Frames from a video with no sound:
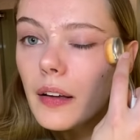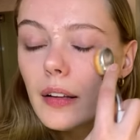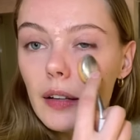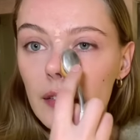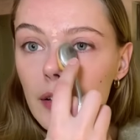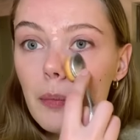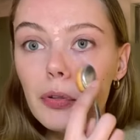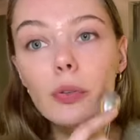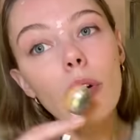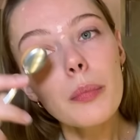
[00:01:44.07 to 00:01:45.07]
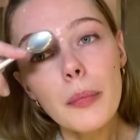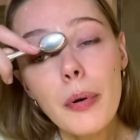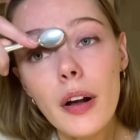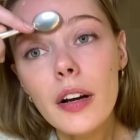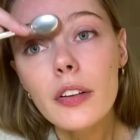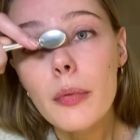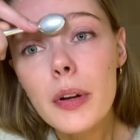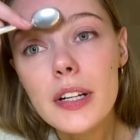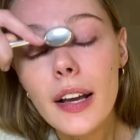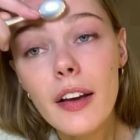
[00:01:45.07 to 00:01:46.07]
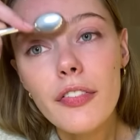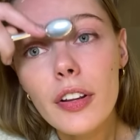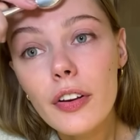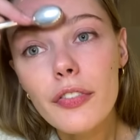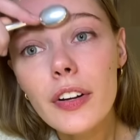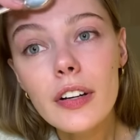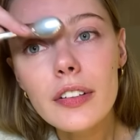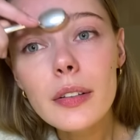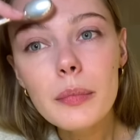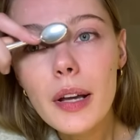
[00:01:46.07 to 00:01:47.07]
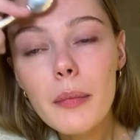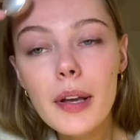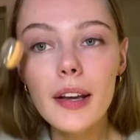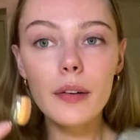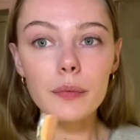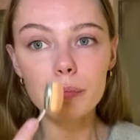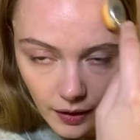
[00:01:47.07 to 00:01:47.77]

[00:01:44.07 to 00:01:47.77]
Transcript: it doesn't absorb the product too much like I feel your fingers sometimes can.